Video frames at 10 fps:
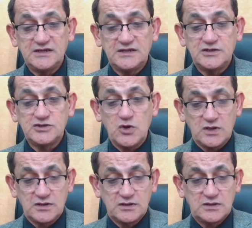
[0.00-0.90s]

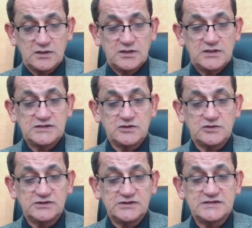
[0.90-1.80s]
shock,
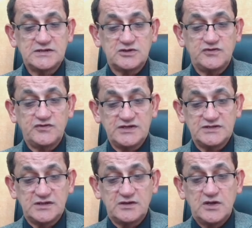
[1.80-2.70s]
synchronized
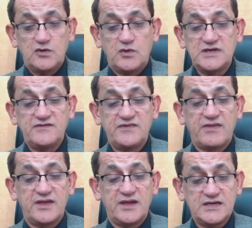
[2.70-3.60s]
cardioversion, whatever
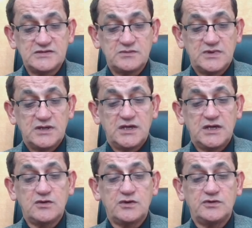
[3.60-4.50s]
the rhythm,
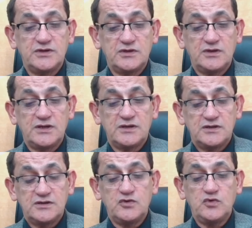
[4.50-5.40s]
regular or irregular,
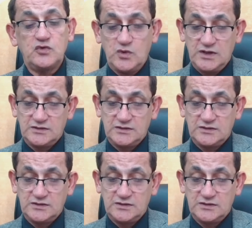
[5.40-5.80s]
null or wide.